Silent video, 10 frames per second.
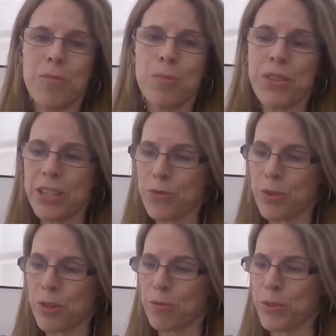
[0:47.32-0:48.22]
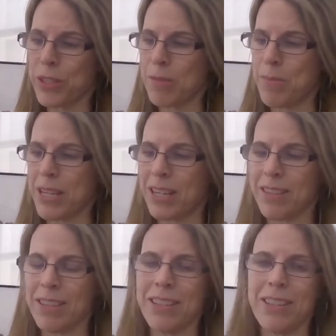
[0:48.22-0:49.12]
with Israel really being
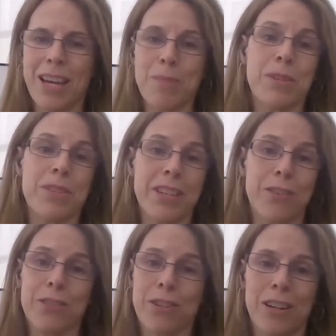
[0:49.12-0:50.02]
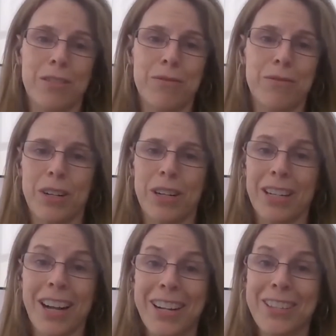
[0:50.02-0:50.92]
at the epicenter of
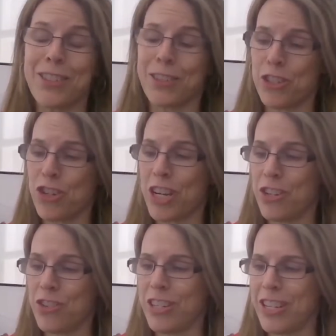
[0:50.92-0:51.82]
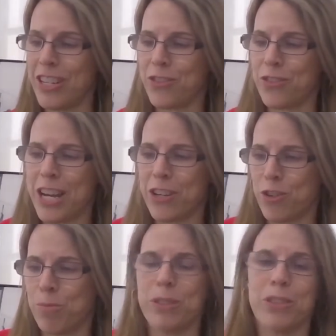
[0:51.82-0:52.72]
constantly changing
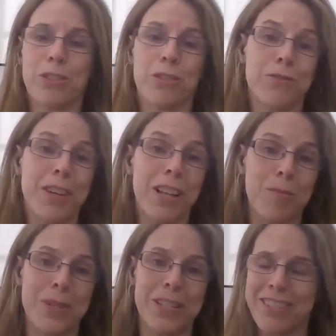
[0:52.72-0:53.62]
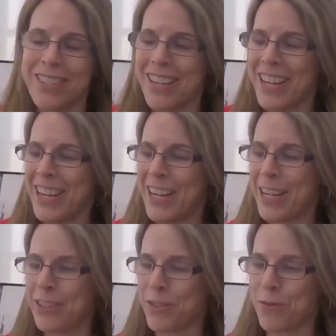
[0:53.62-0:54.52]
international political developments.
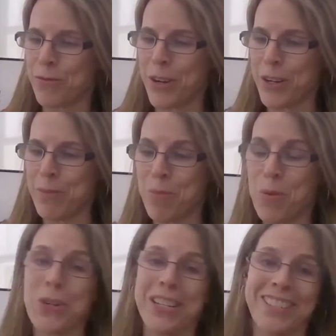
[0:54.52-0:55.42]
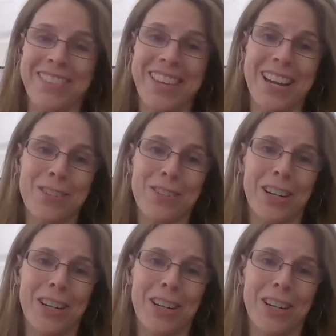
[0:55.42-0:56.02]
It's very important that